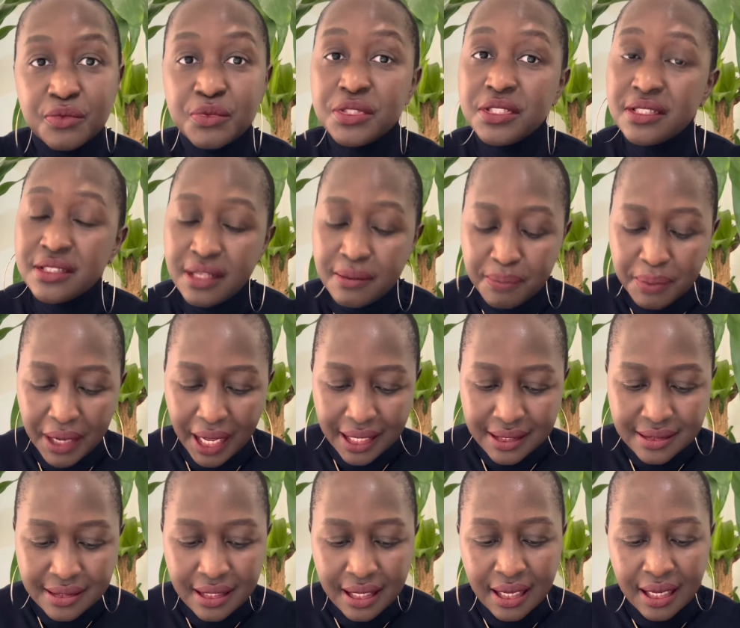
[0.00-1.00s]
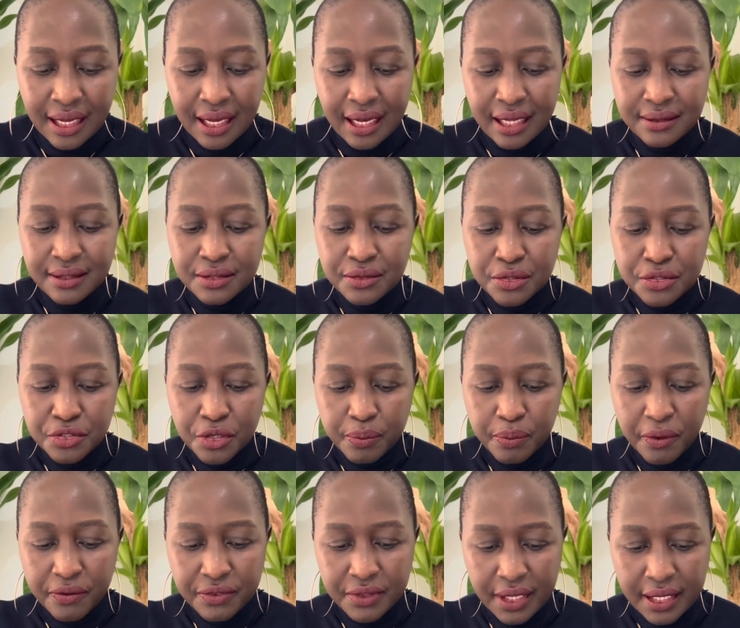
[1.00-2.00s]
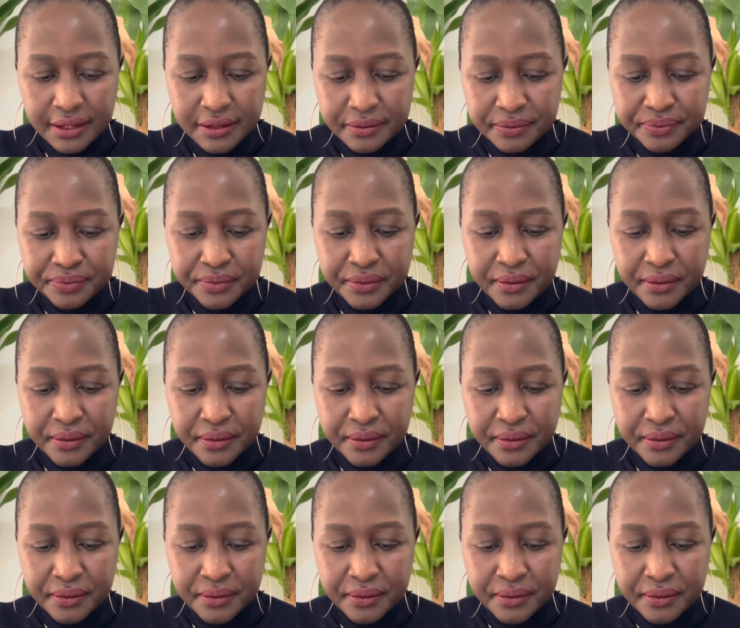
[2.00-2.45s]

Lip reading: which is a plus. And then on top of that,